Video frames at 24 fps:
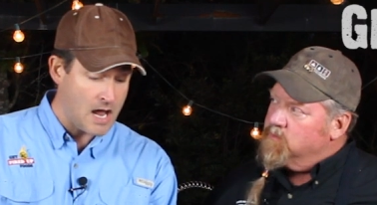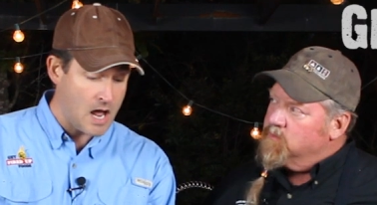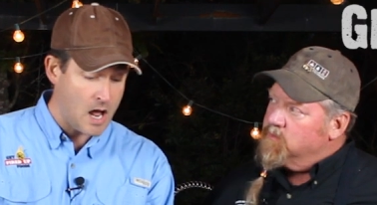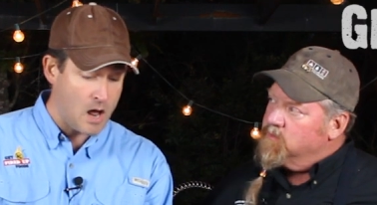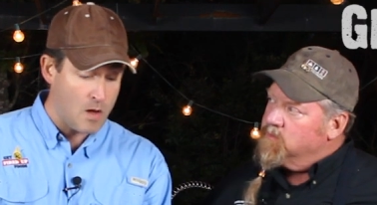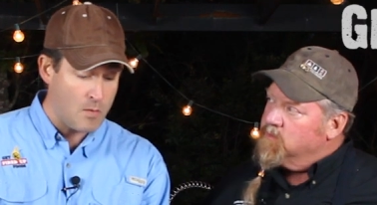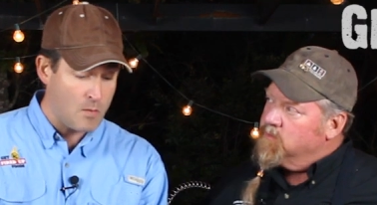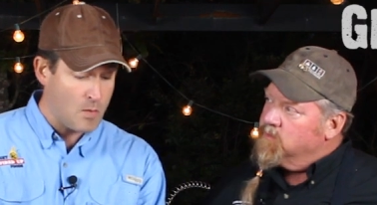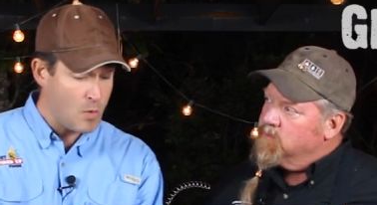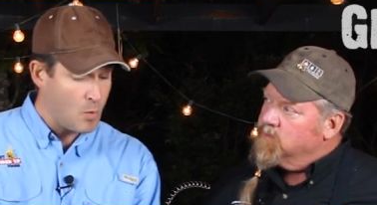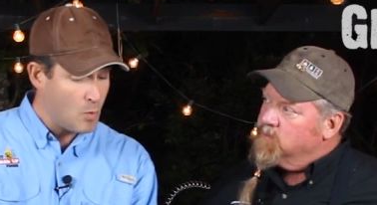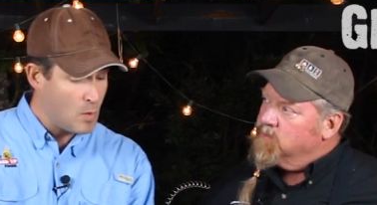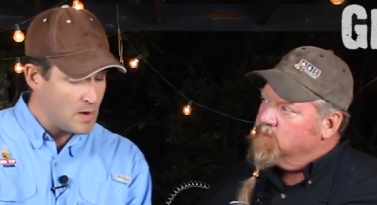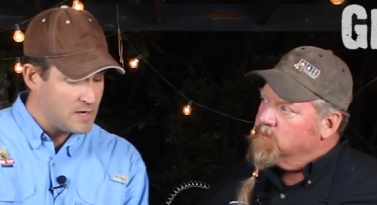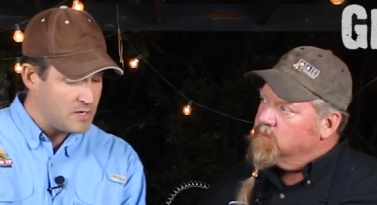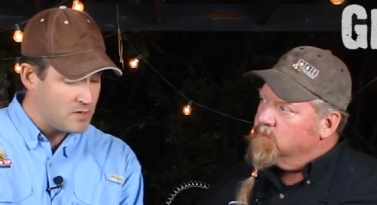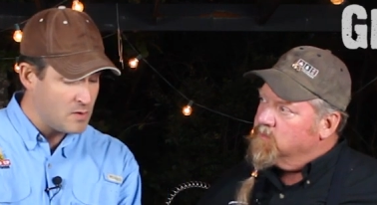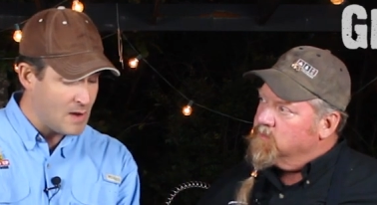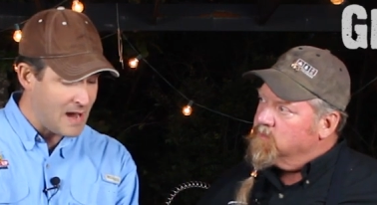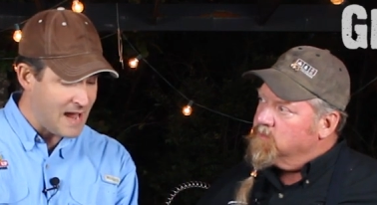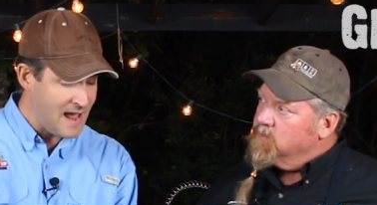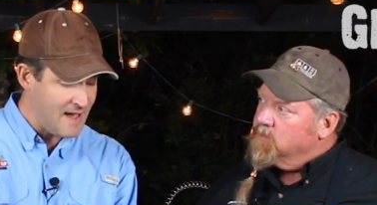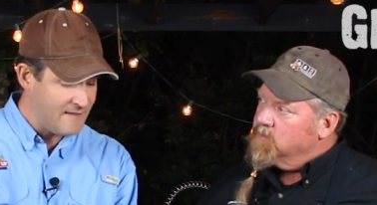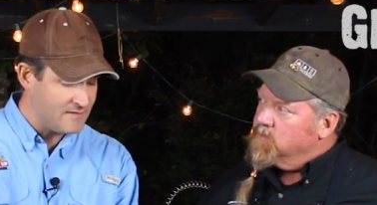Speaker 1: um, when
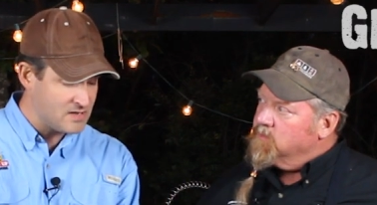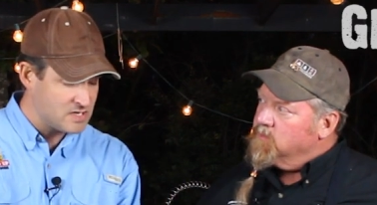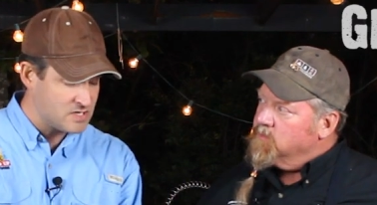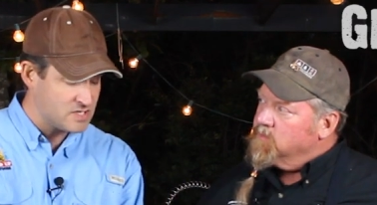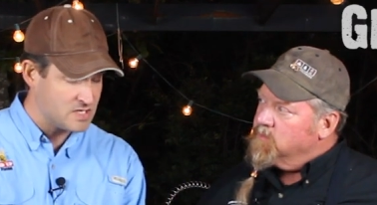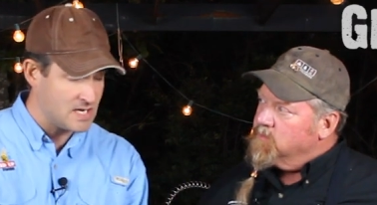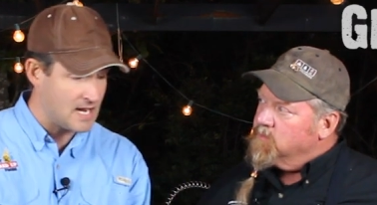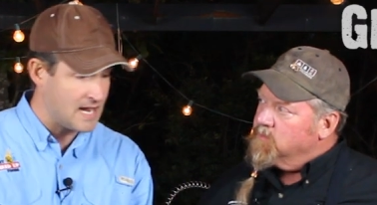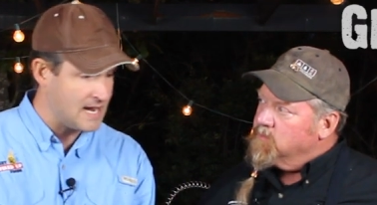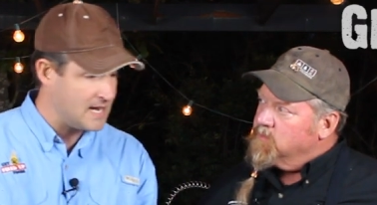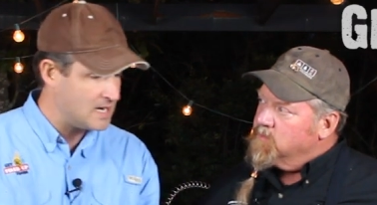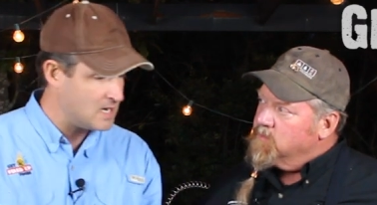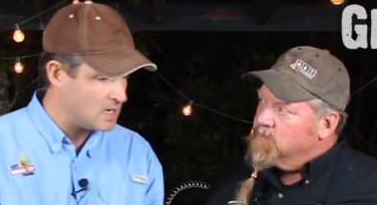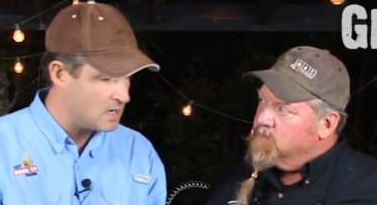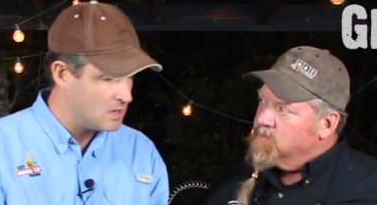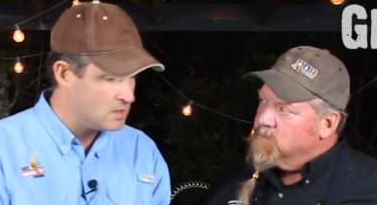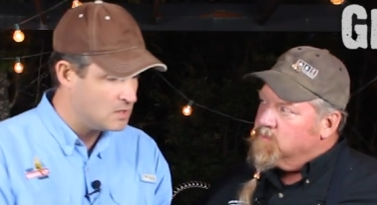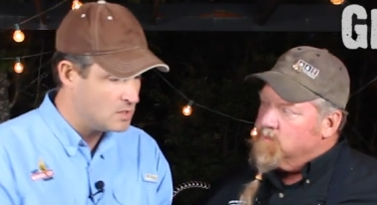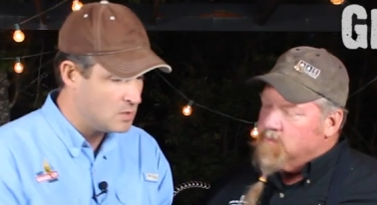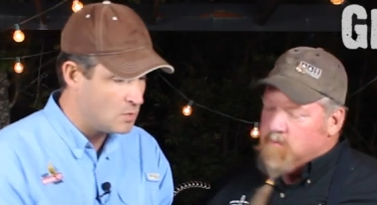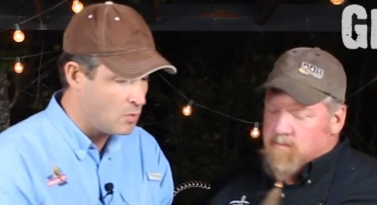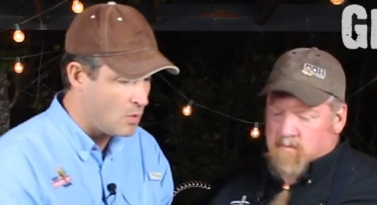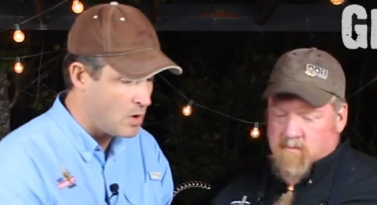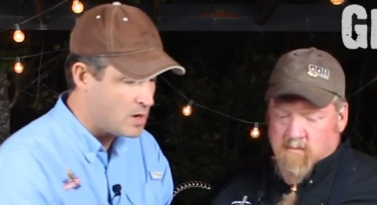you have a steak,
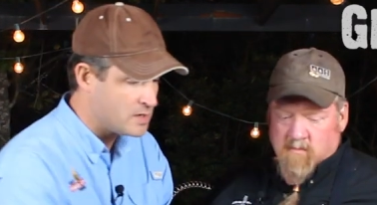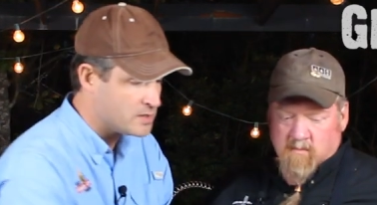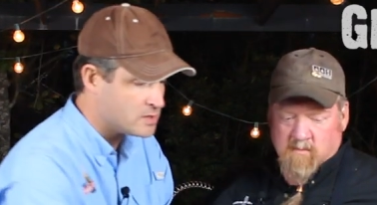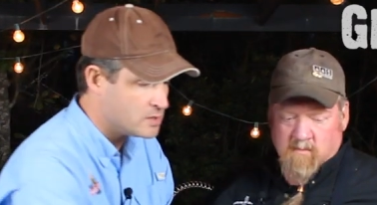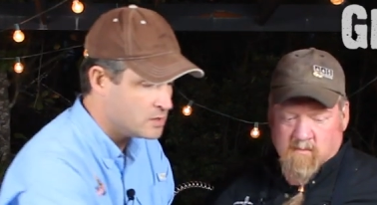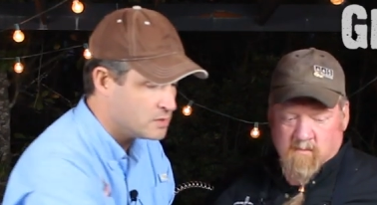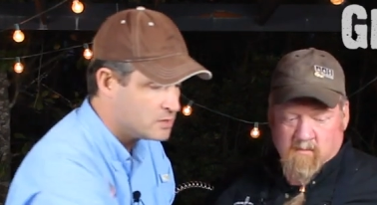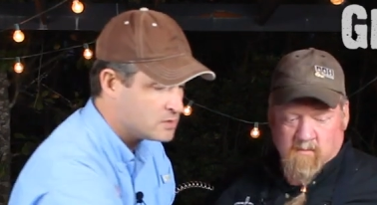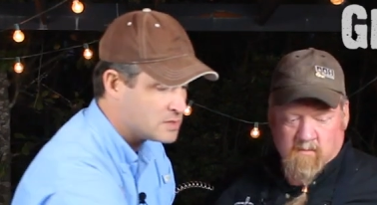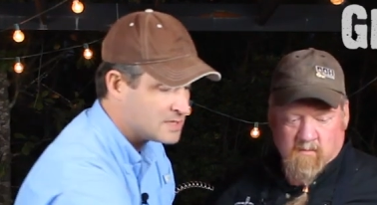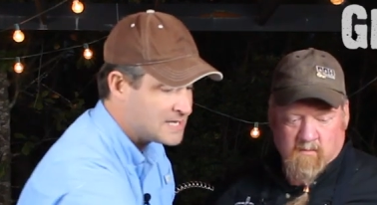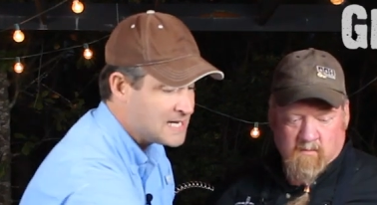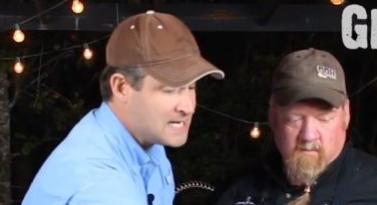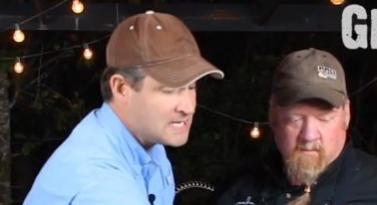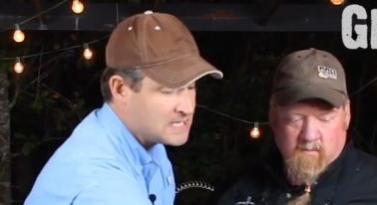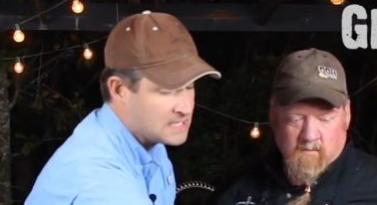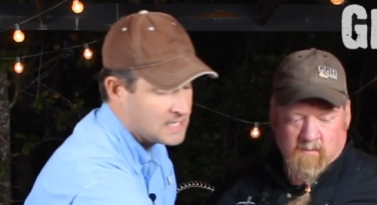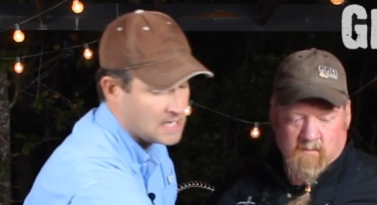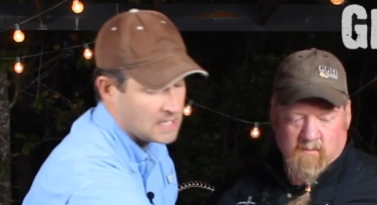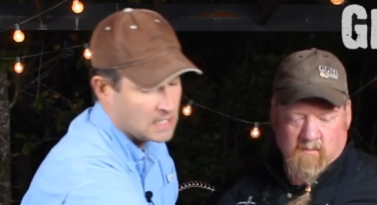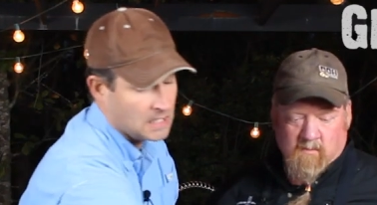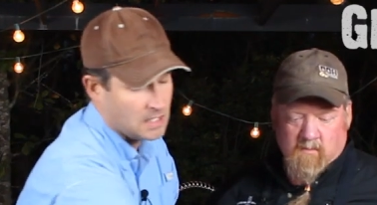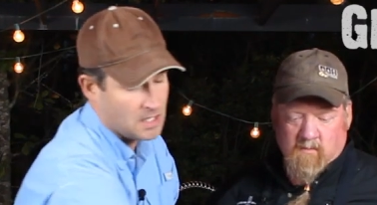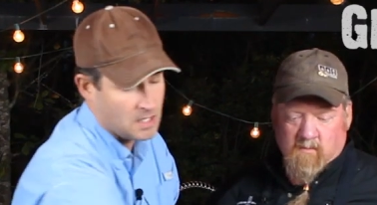you want to
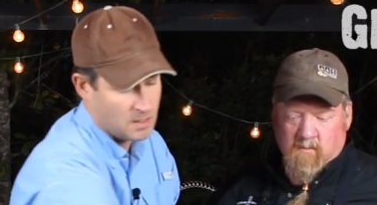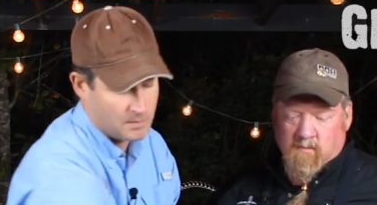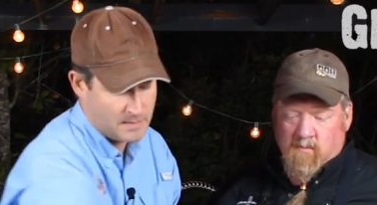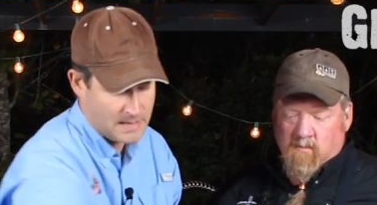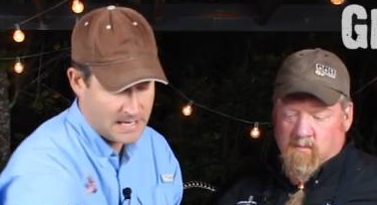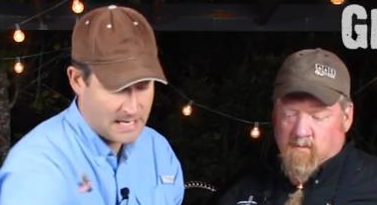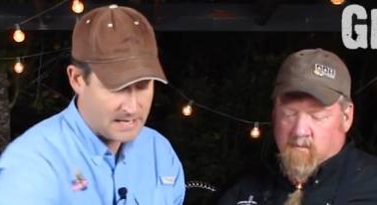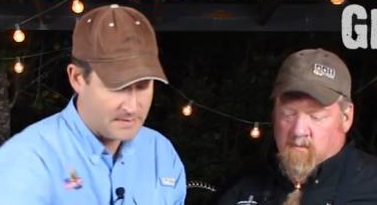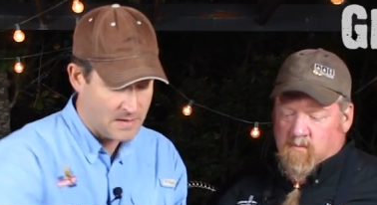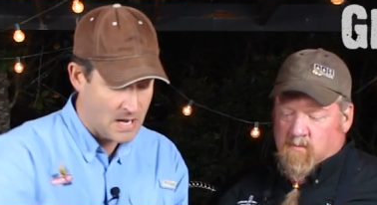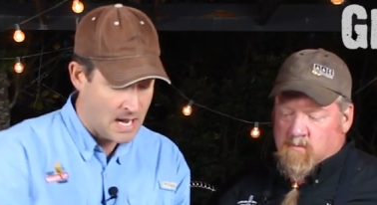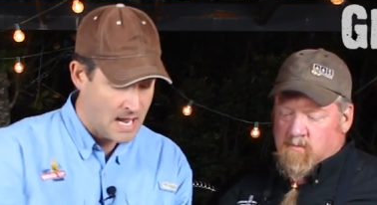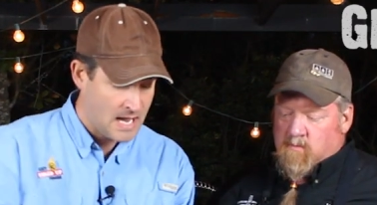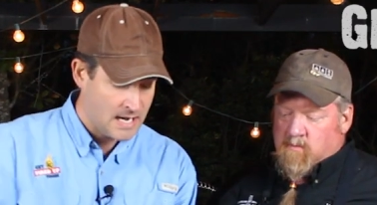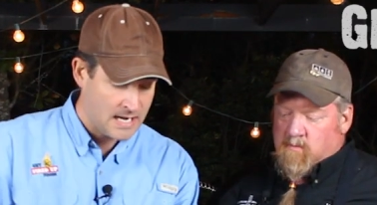season it a little bit.